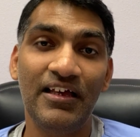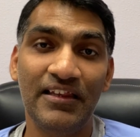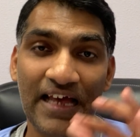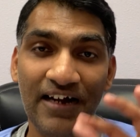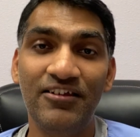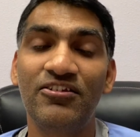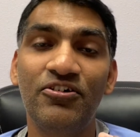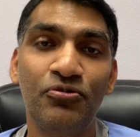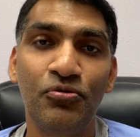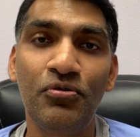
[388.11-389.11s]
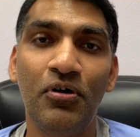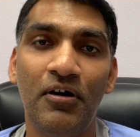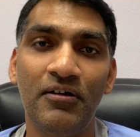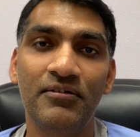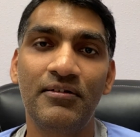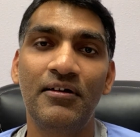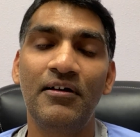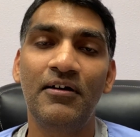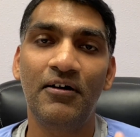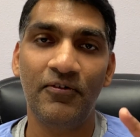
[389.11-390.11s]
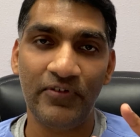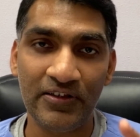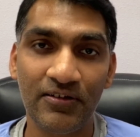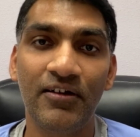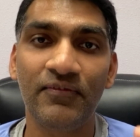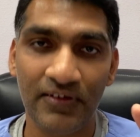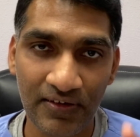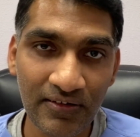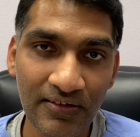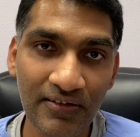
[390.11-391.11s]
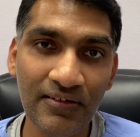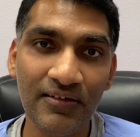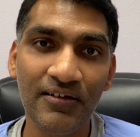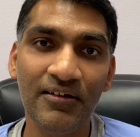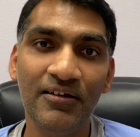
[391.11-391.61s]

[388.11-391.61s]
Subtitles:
That's the true cause of insulin resistance,